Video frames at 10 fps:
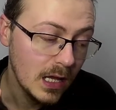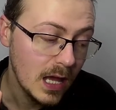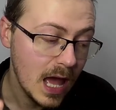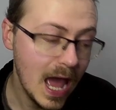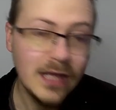
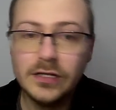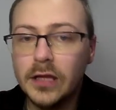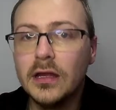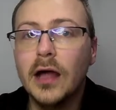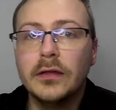AJ
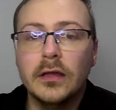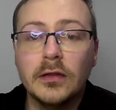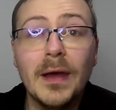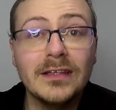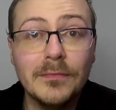Styles is
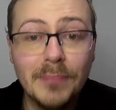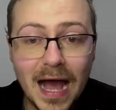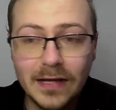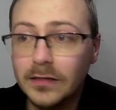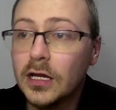expected
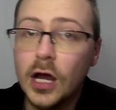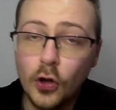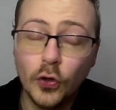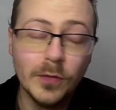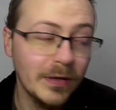back,
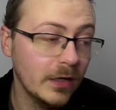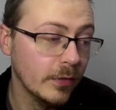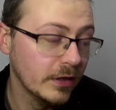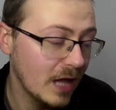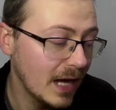according to
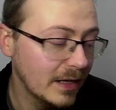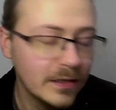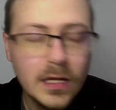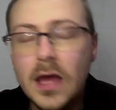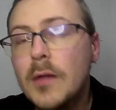PWInsider,
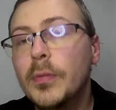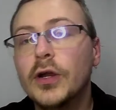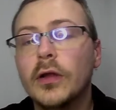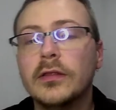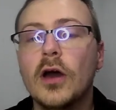but
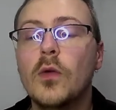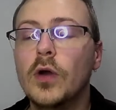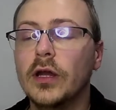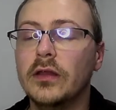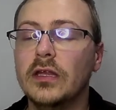also we're going
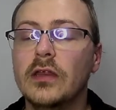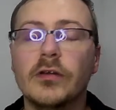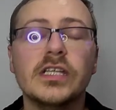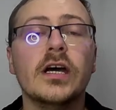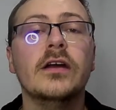to see the
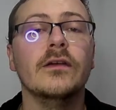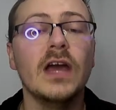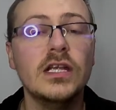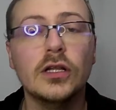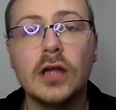return of
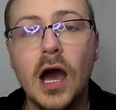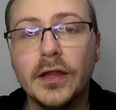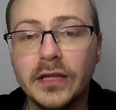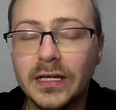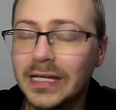Angel
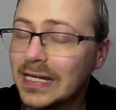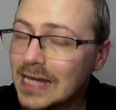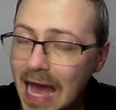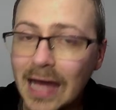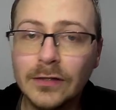Garza
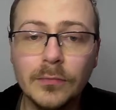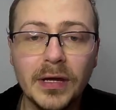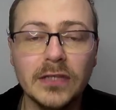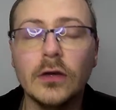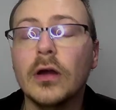and
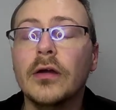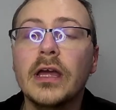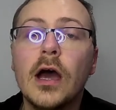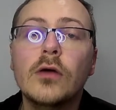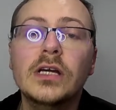Humberto
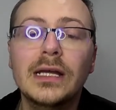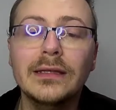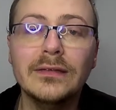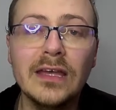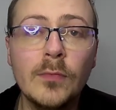Carrillo to
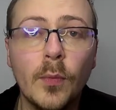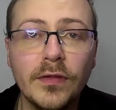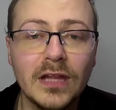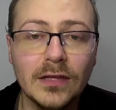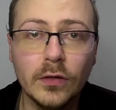team up with
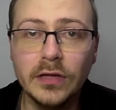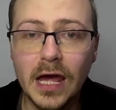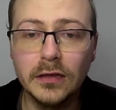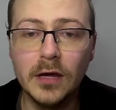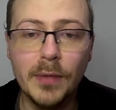Santos
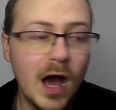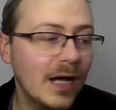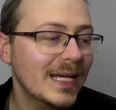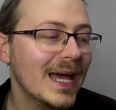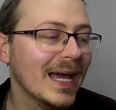Escobar
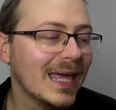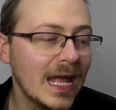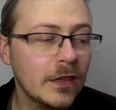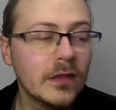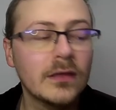
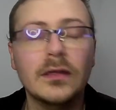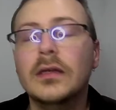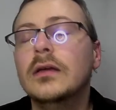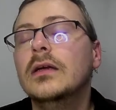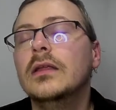against
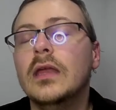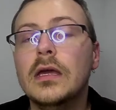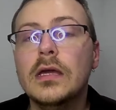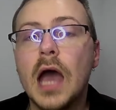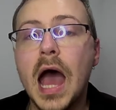
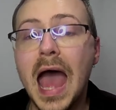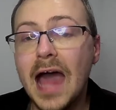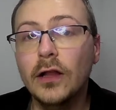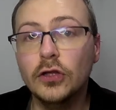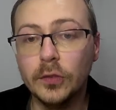the
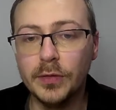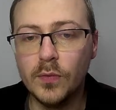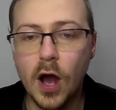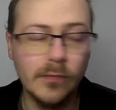LWO.